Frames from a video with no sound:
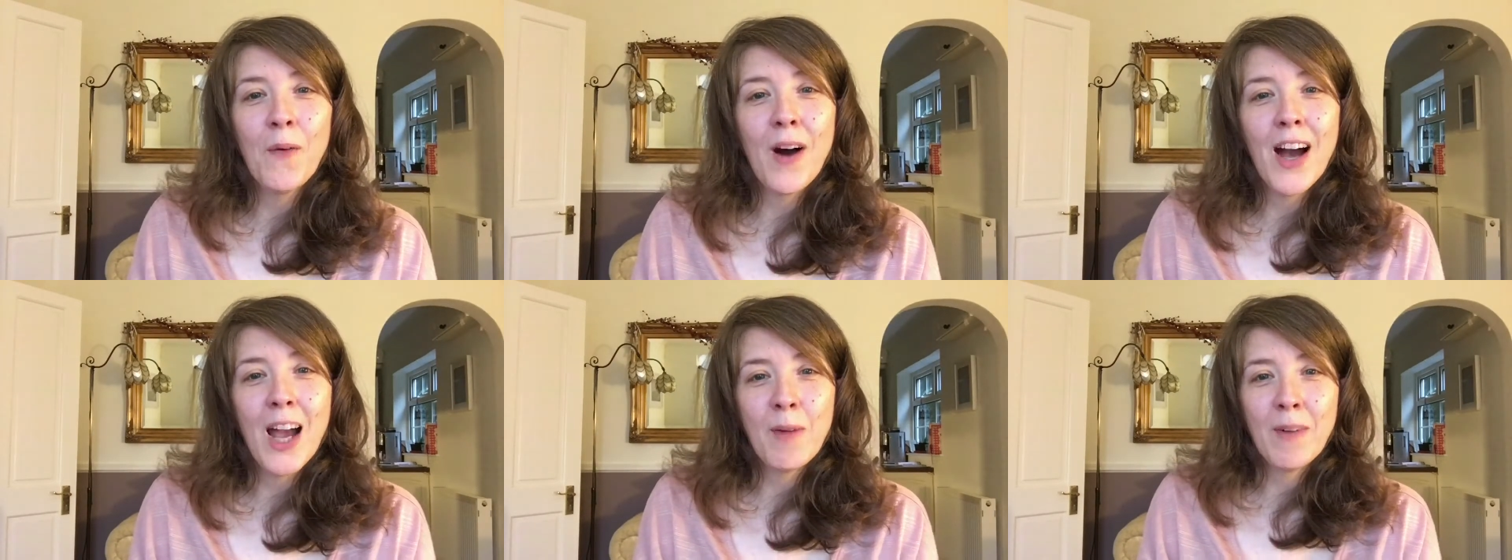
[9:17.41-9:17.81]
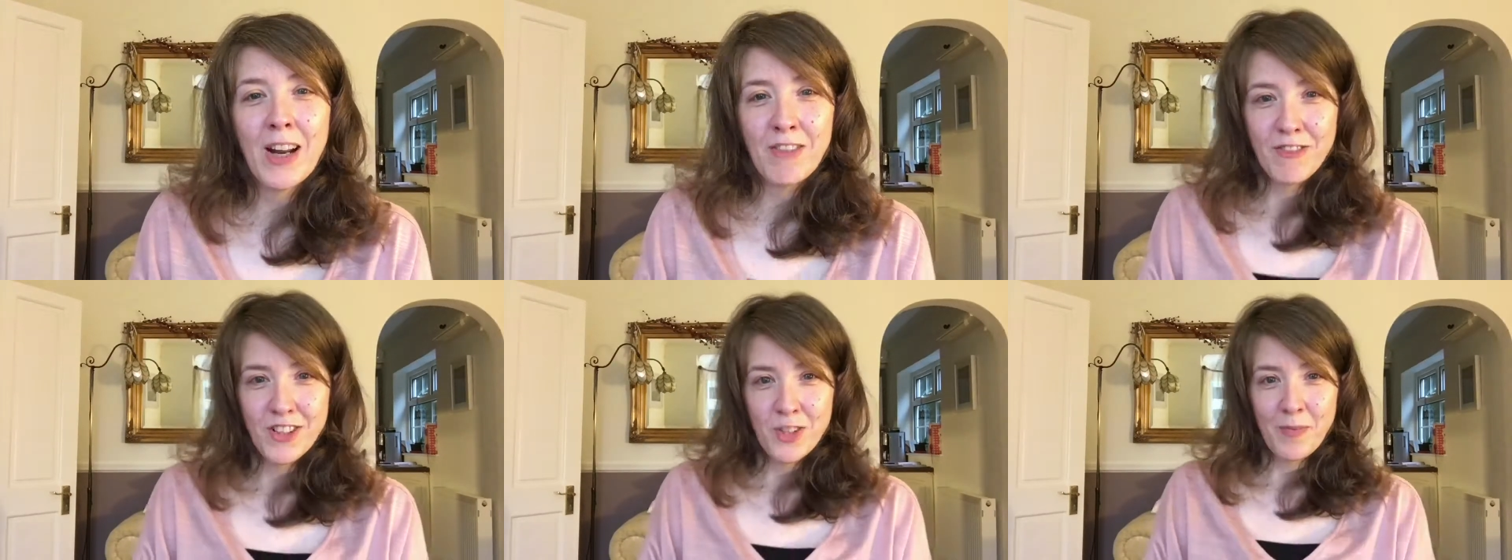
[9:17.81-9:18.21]
I am an
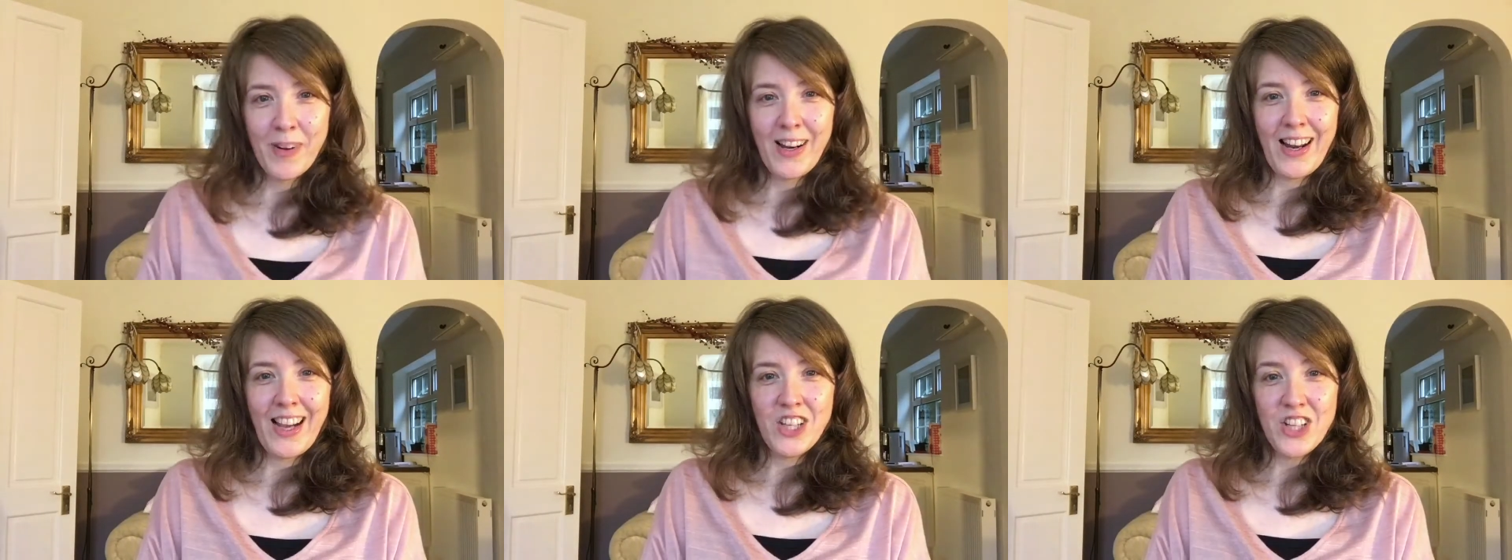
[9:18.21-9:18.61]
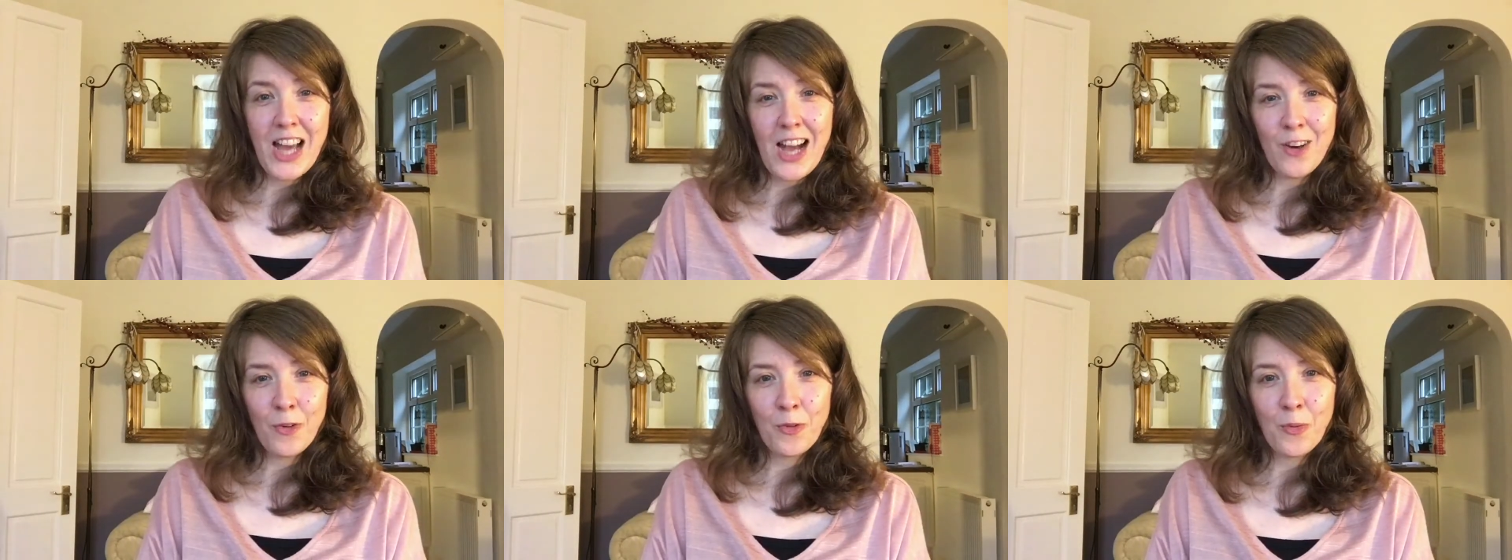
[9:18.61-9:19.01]
average middle-aged
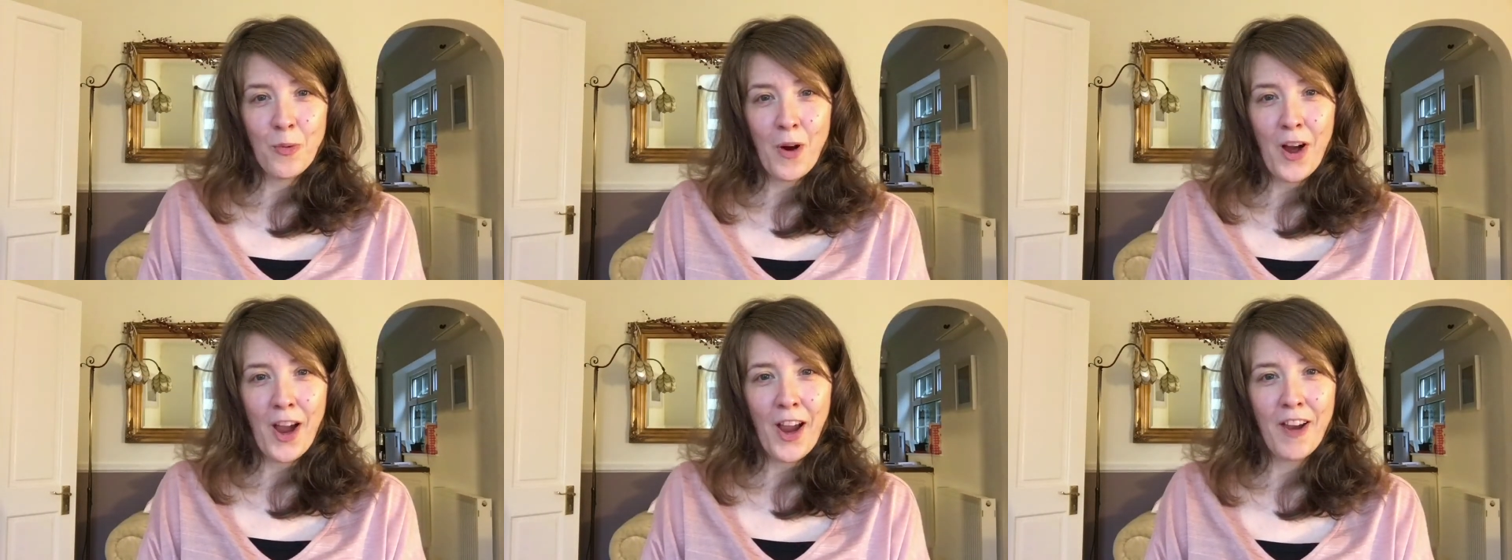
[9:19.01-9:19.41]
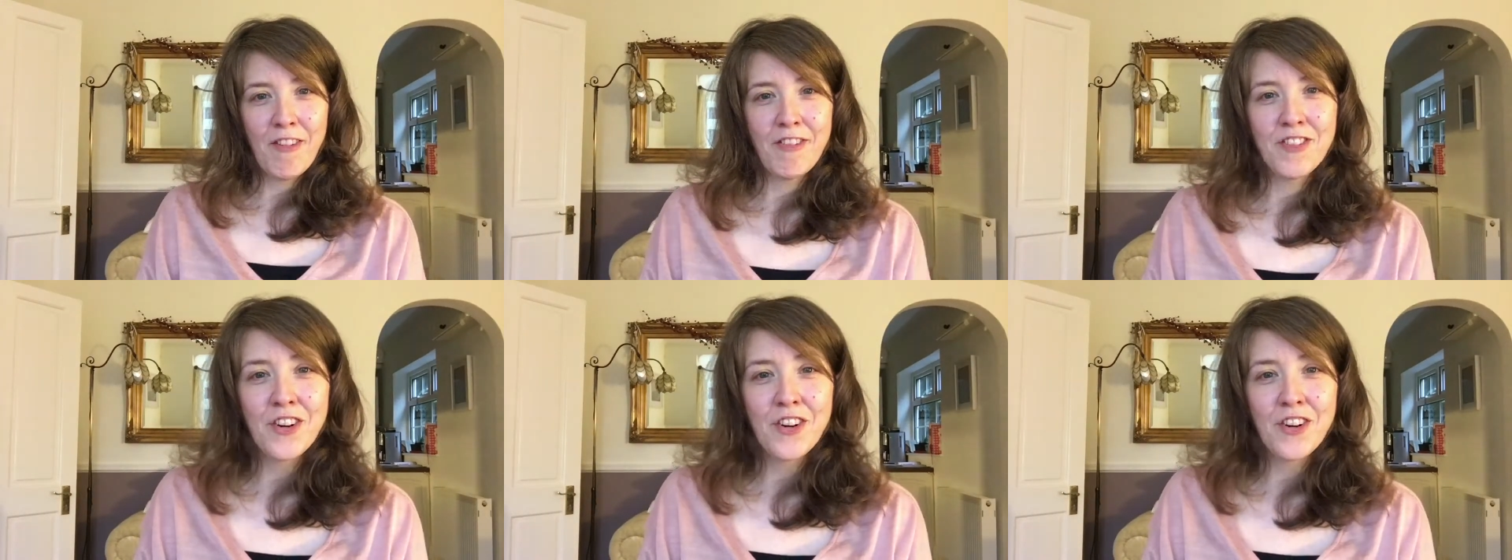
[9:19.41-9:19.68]
housewife